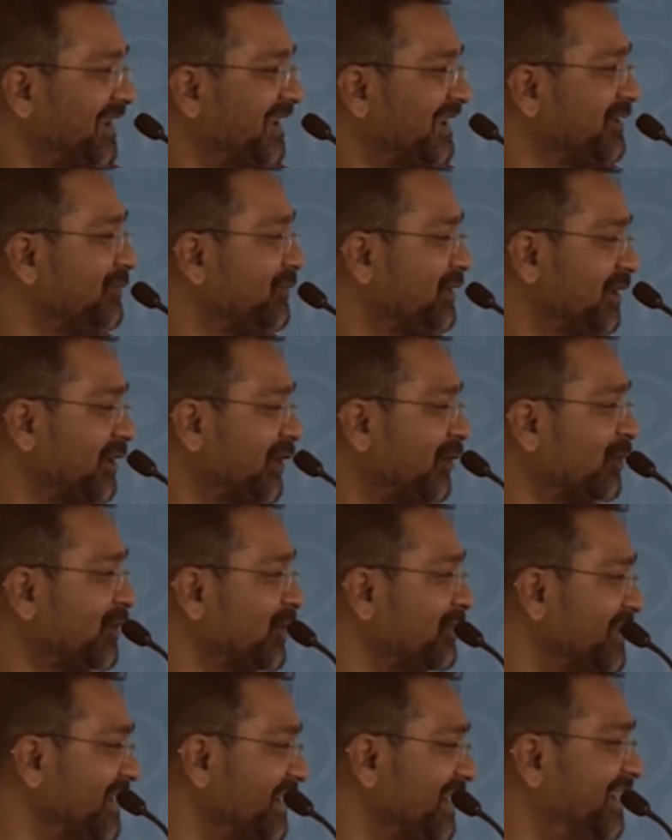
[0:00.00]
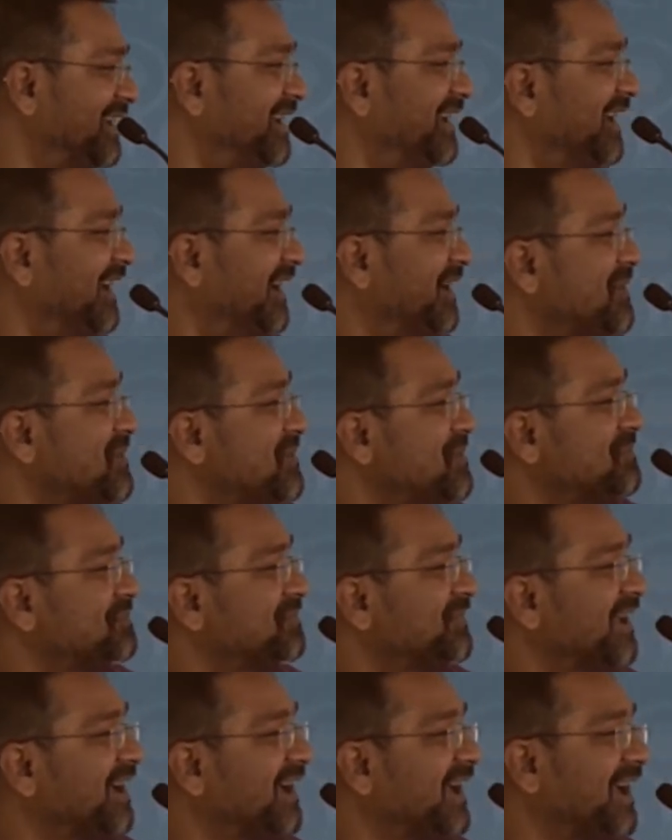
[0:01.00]
You can count on me.
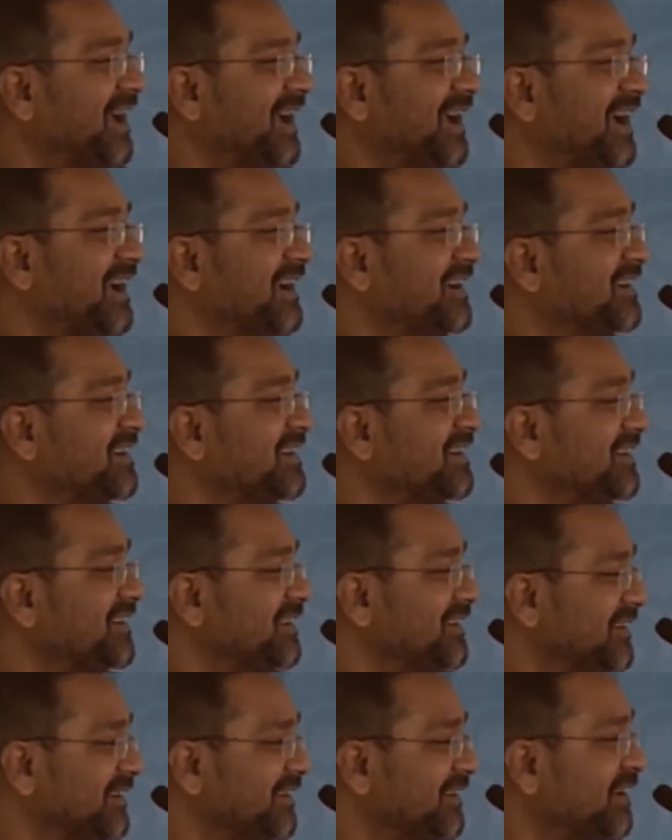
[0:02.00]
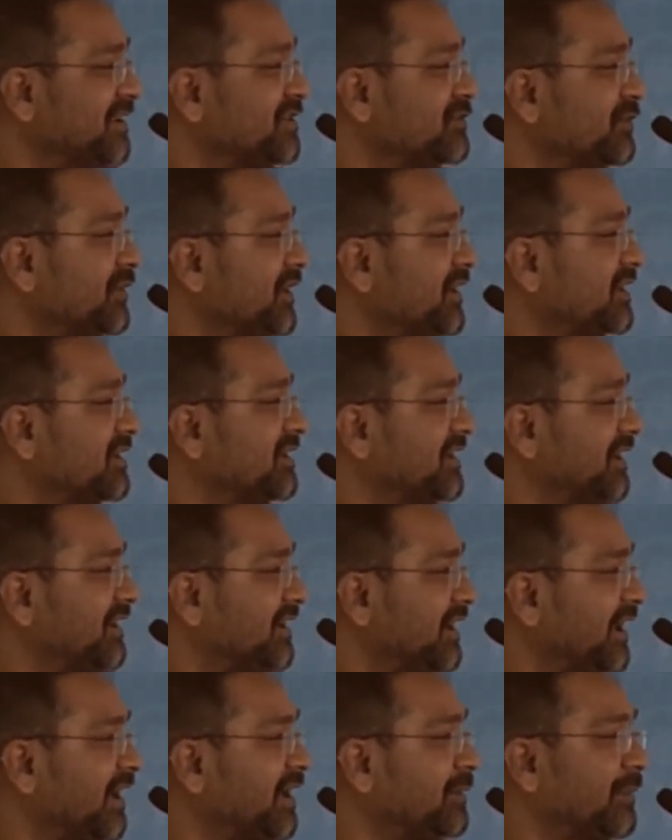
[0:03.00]
And networked and
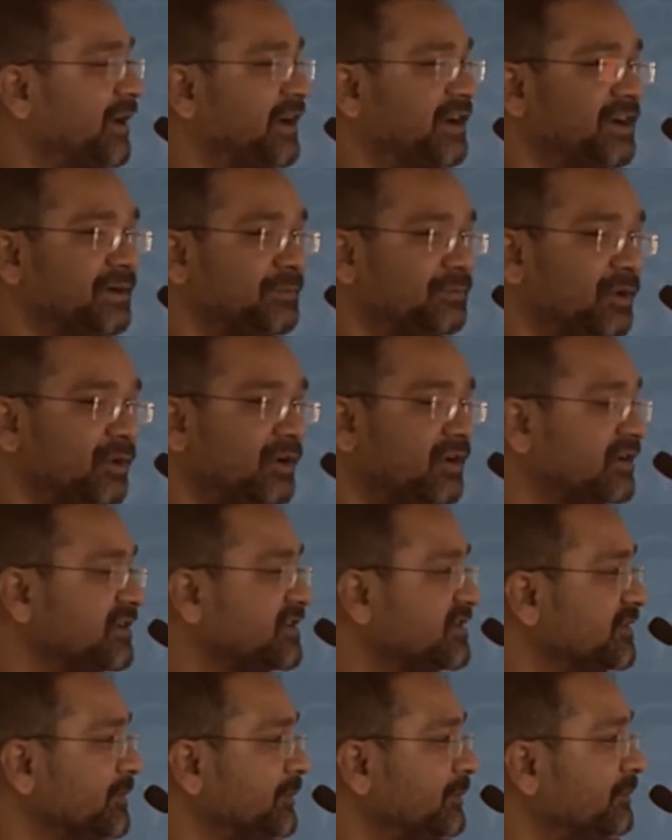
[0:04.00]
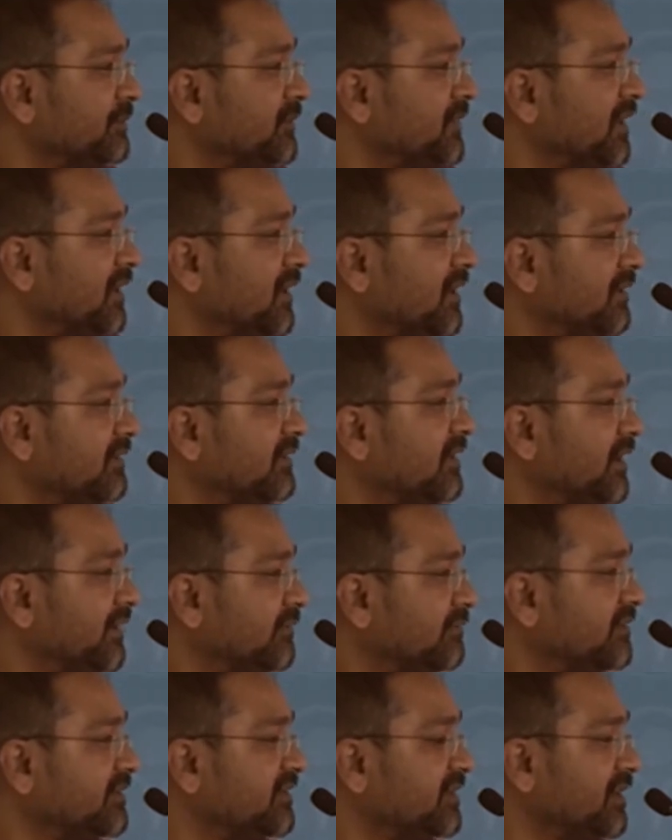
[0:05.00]
like-minded blogs, they have
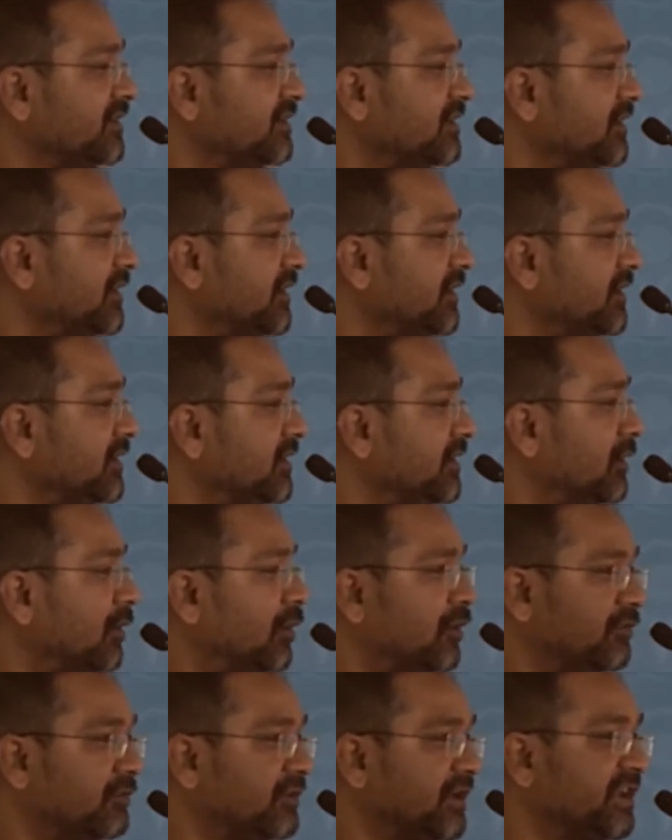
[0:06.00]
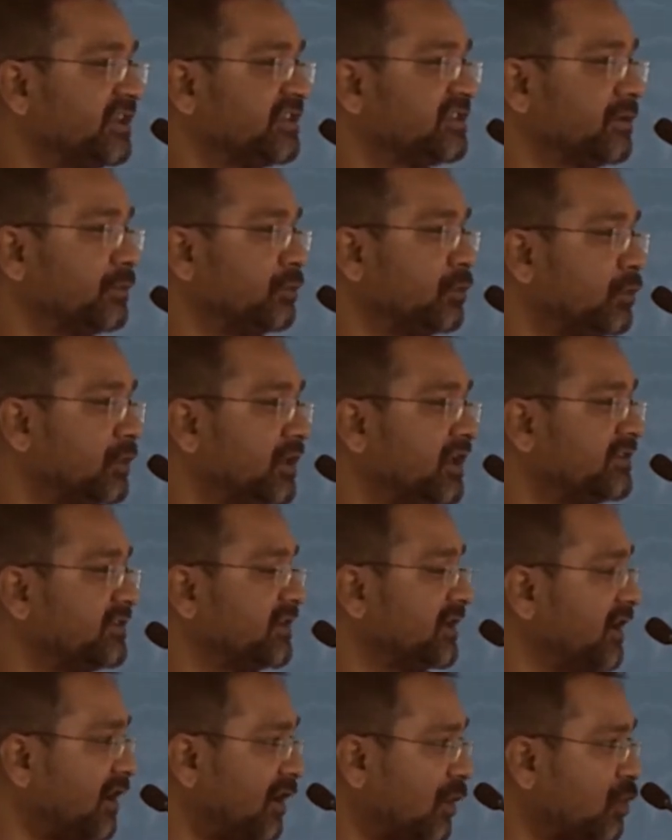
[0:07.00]
resulted in offline support as in
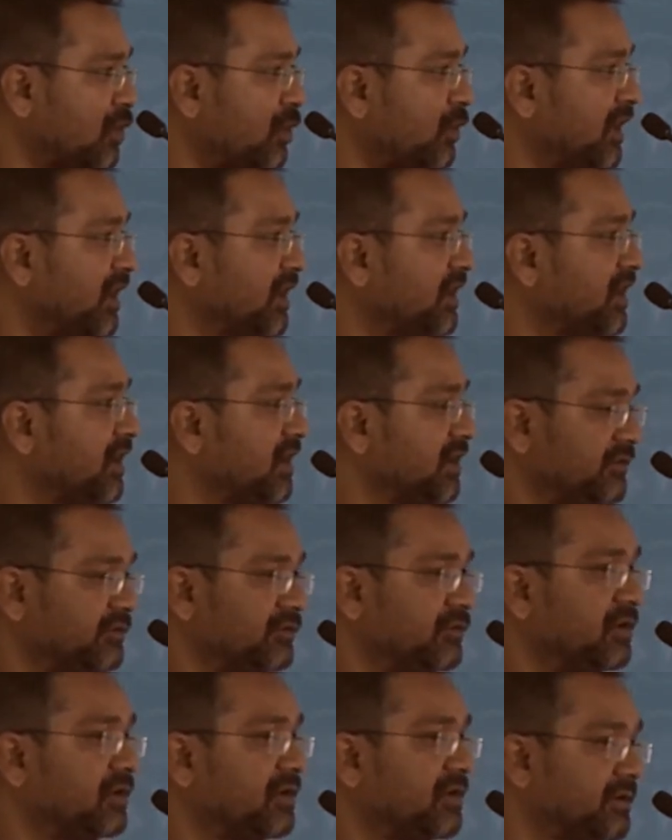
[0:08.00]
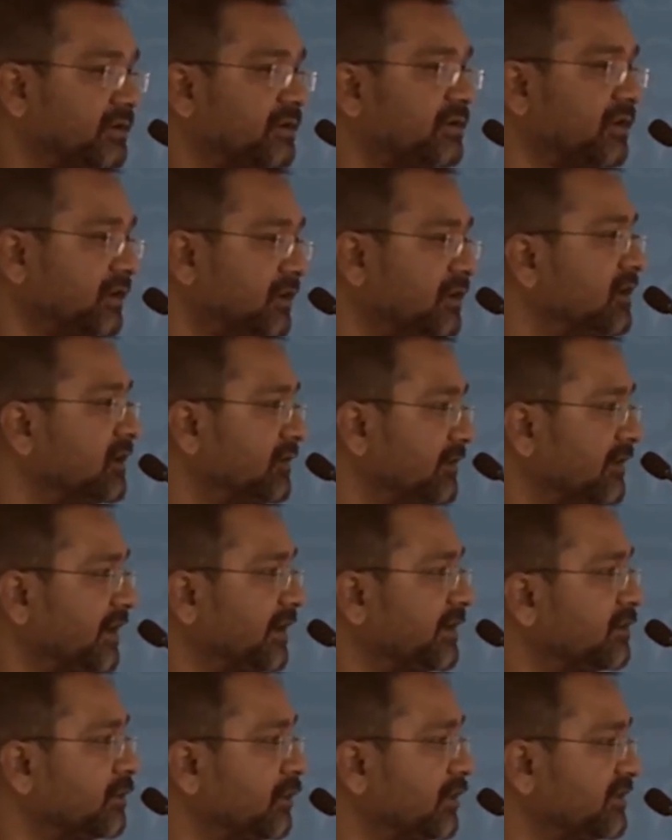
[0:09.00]
groundwork for the
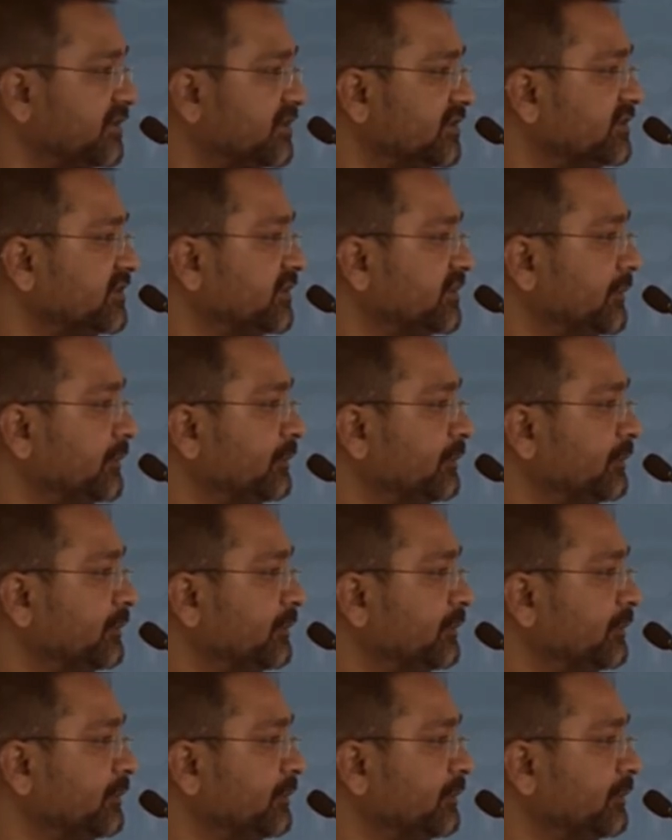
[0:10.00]
right causes.